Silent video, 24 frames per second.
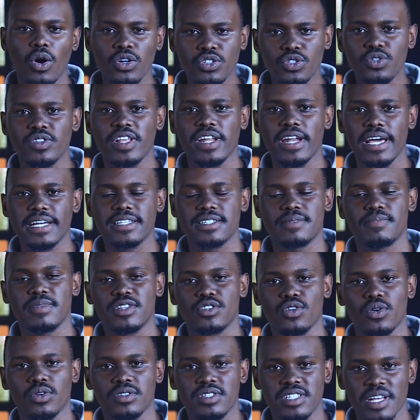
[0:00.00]
On to the next
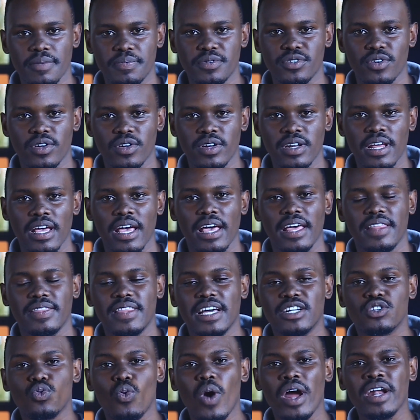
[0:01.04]
misconception,
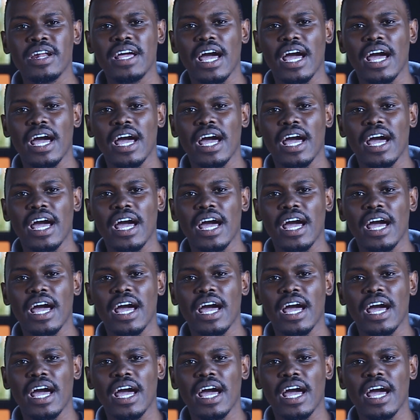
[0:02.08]
that one